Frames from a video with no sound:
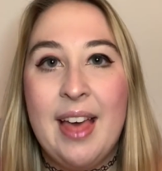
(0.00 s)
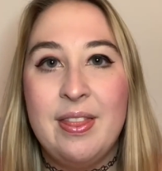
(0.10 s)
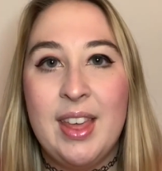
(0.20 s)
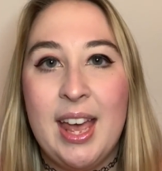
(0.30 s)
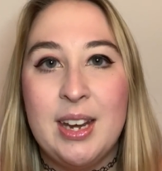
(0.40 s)

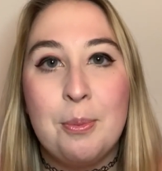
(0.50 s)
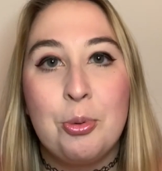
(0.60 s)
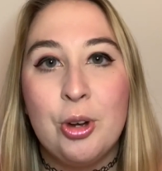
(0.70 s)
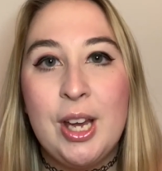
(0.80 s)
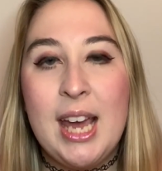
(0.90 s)
And then
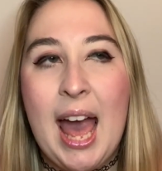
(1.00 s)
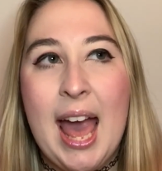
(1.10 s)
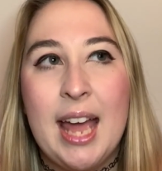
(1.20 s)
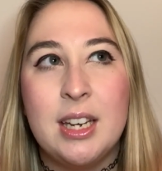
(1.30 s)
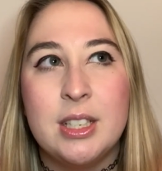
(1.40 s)
Brie
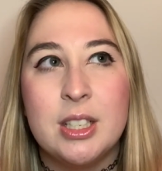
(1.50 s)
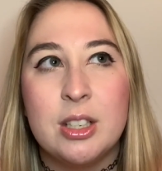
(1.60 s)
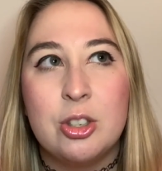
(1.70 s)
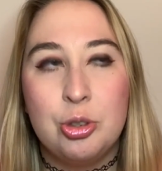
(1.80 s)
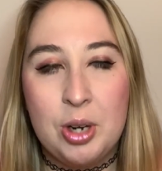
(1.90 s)
and
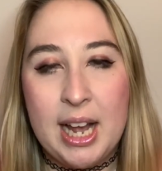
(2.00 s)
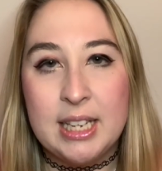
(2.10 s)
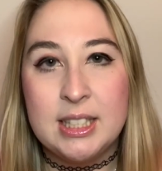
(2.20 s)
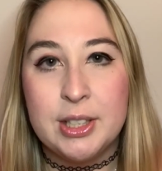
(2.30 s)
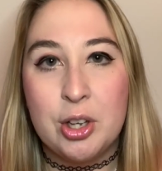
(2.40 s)

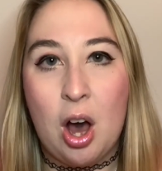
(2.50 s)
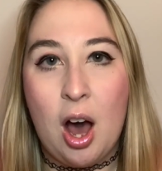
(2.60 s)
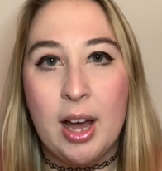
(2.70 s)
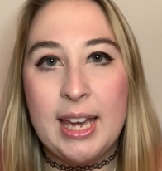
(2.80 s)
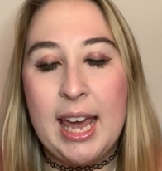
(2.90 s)
Chris
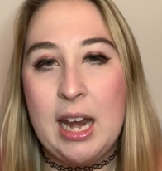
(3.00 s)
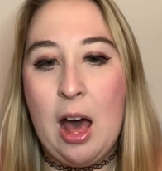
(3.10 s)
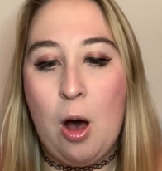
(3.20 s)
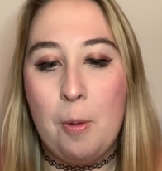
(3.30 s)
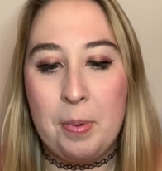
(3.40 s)
got Can't
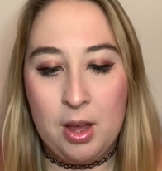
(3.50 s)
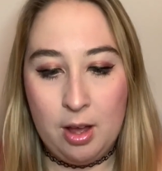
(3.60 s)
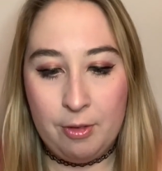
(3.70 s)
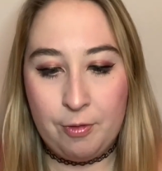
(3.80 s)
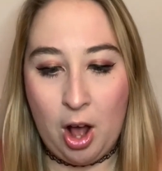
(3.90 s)
Help
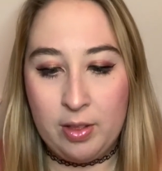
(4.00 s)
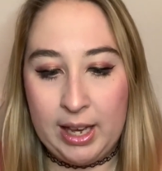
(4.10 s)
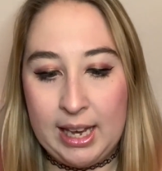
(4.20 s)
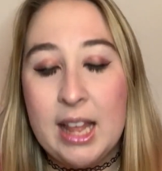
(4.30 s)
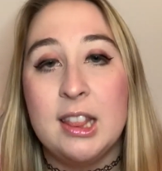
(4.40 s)

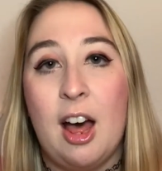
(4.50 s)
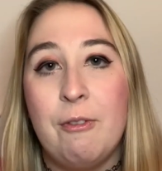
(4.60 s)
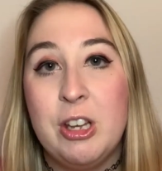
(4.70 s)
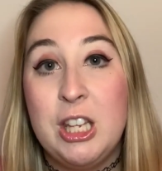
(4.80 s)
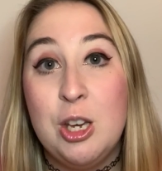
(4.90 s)
Falling in
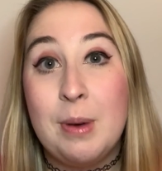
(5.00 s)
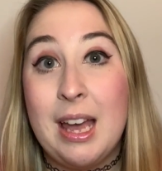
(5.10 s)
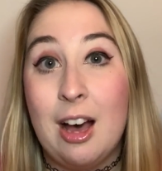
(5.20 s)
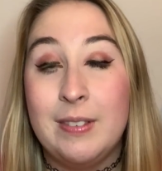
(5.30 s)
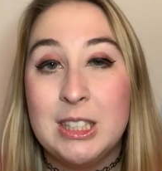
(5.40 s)
Love with You by
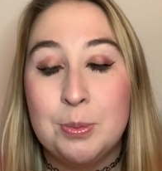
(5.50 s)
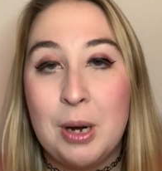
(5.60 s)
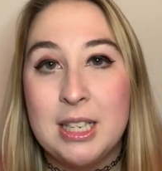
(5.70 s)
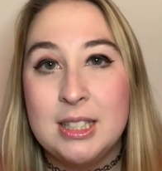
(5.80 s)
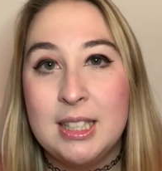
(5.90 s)
Elvis
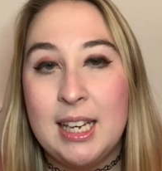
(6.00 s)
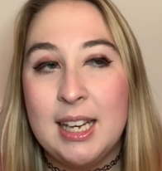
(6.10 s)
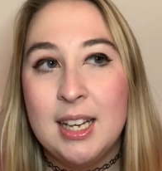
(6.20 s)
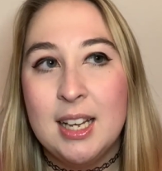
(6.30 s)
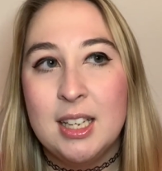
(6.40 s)

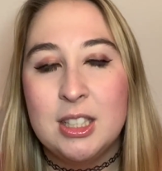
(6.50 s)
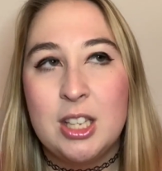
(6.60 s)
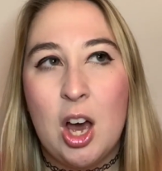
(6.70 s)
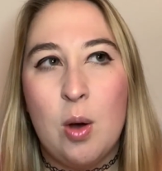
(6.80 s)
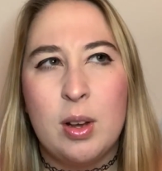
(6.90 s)
Presley.
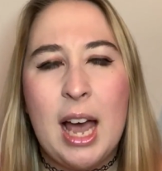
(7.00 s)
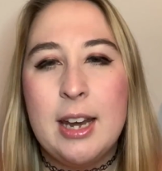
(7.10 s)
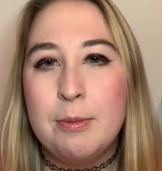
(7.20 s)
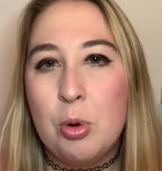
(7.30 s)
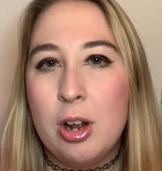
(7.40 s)
So
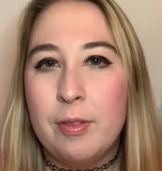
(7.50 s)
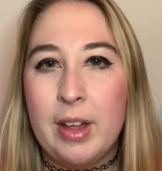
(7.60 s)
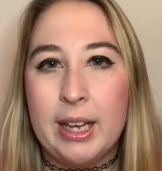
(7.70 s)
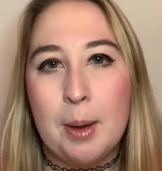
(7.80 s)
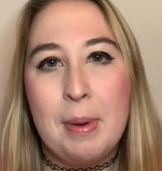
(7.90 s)
kind of more of
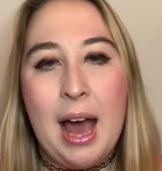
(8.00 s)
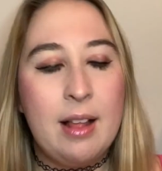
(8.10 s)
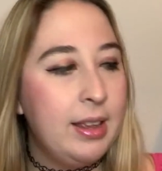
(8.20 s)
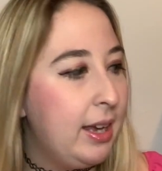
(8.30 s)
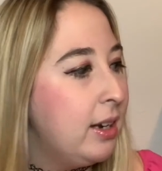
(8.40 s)
like a
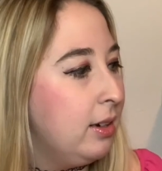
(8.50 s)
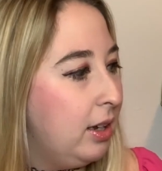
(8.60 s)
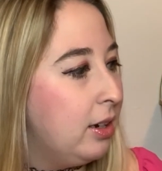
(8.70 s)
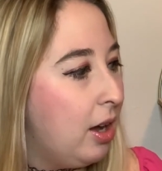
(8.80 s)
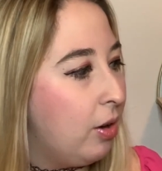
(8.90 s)
ballad,
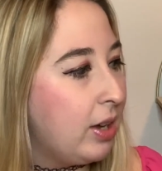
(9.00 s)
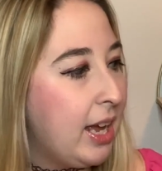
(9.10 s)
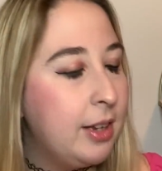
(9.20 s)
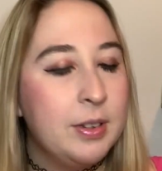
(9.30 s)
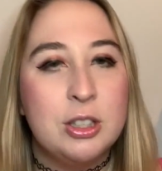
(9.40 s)
you know,
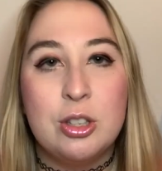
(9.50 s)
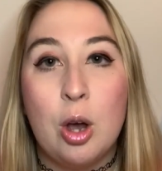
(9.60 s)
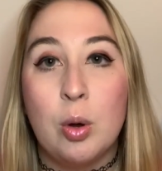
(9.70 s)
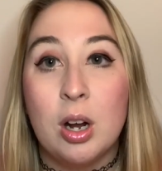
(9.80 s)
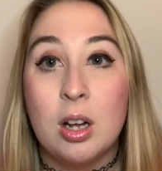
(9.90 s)
kind of a
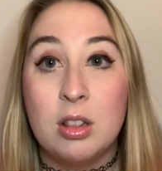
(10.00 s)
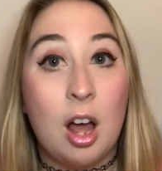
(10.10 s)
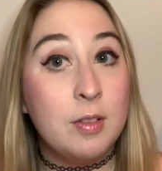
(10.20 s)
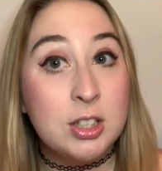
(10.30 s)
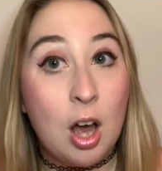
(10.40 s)
slower
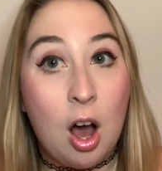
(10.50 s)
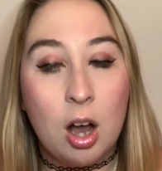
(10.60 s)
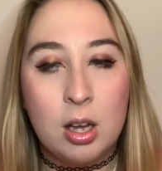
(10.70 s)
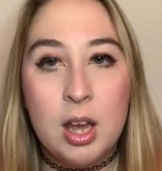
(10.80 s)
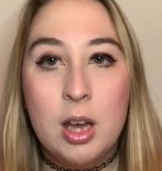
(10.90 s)
love
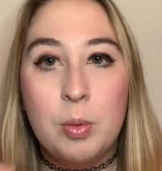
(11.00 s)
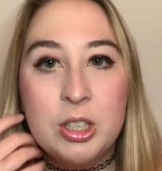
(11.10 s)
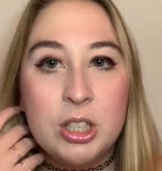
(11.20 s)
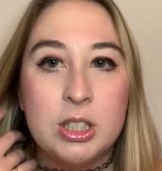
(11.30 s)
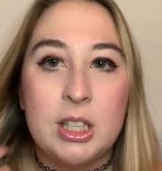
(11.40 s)
song,
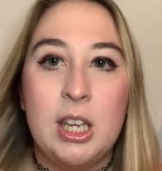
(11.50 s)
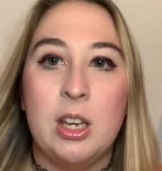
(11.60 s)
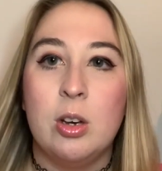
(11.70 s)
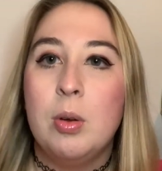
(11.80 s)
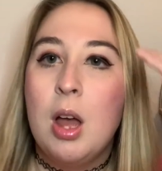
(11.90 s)
which is
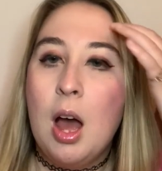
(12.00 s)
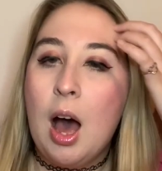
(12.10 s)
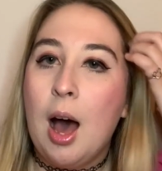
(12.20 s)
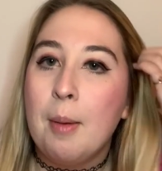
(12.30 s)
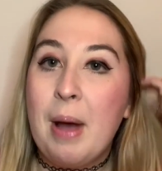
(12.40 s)
cute.
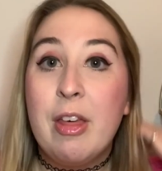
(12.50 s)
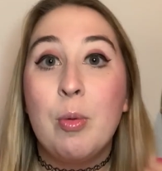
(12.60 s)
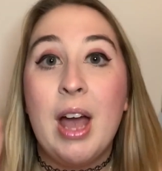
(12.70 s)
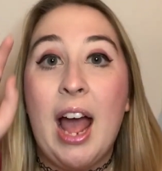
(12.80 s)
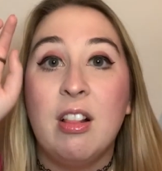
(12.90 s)
By the
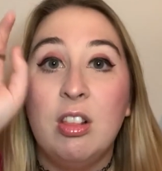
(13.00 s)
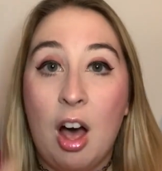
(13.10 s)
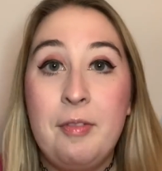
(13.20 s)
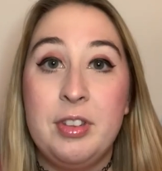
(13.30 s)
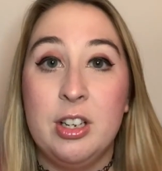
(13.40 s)
way, I
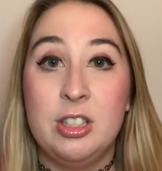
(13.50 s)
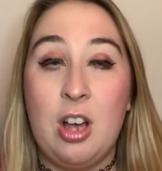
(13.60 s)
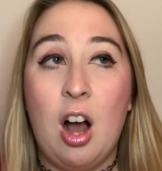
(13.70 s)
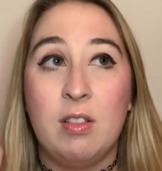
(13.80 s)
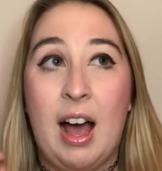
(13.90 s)
loved their
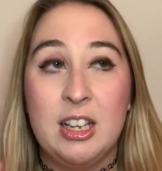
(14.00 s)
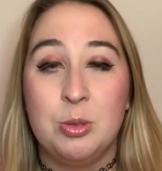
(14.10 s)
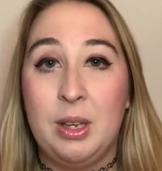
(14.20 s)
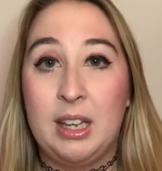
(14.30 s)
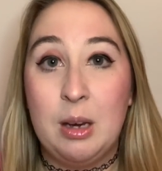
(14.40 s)
song
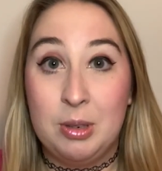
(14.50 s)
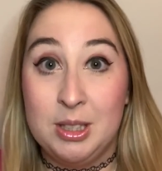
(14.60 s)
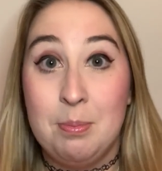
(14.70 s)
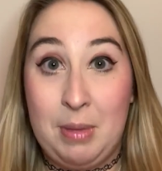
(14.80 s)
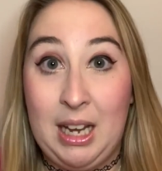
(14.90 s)
last week. It was
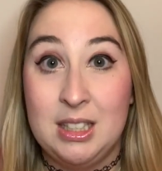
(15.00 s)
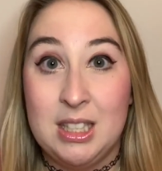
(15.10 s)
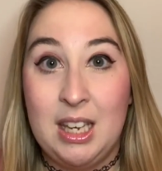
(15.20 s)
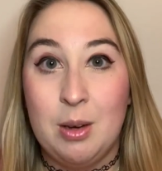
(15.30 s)
amazing.